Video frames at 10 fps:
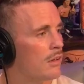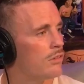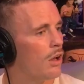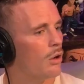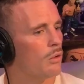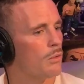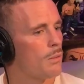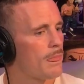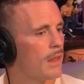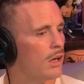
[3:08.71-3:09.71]
So,
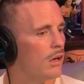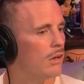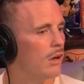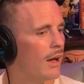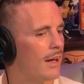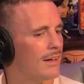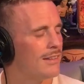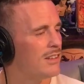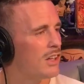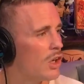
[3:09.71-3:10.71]
like,
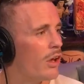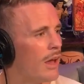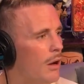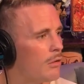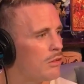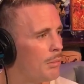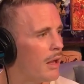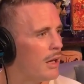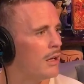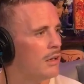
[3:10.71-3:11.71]
you got that to
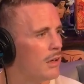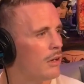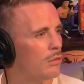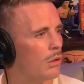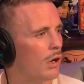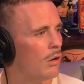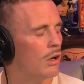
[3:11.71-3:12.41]
play as well.